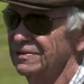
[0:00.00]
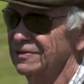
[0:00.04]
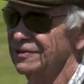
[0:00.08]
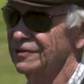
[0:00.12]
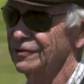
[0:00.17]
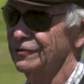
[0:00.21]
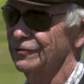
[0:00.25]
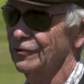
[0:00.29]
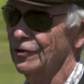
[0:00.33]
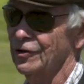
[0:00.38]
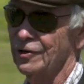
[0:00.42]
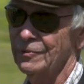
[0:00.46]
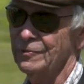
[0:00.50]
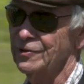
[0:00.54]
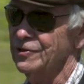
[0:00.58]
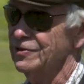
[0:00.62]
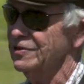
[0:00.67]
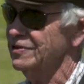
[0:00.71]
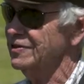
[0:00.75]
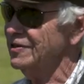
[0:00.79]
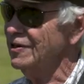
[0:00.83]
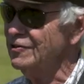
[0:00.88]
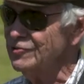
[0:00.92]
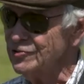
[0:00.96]
This farm
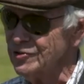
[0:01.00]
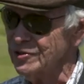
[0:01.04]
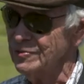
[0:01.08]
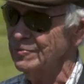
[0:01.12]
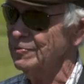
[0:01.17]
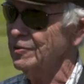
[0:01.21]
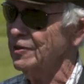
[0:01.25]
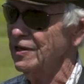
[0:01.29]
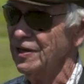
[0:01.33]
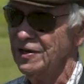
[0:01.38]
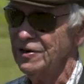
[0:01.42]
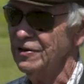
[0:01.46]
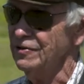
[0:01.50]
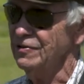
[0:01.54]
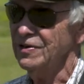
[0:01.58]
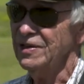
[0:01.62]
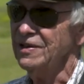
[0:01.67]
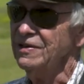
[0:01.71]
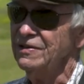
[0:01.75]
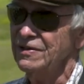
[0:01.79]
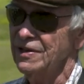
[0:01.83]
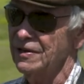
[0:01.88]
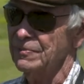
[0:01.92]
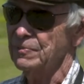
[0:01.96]
is so simple. I don't
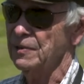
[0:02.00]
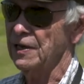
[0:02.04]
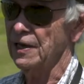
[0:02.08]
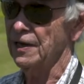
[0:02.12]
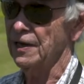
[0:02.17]
need that